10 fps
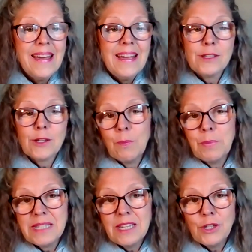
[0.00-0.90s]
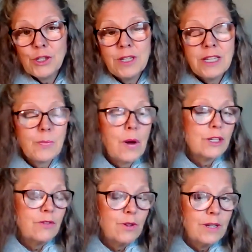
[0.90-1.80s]
It's a competition. It's
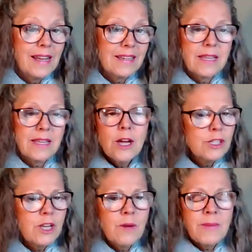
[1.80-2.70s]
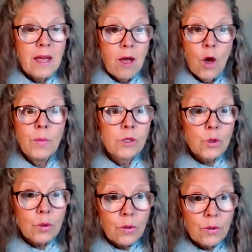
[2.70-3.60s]
part of your legacy. So many, it opens
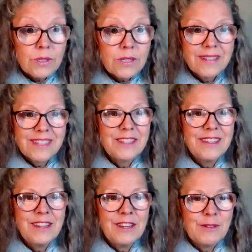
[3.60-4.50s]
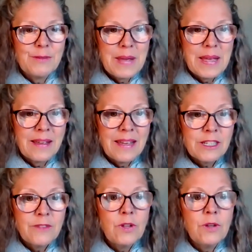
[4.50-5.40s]
doors to, you know, being
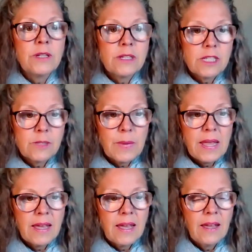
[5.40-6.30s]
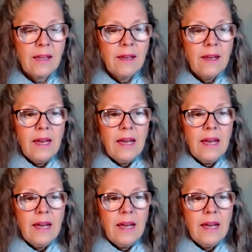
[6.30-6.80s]
interviewed and to speaking.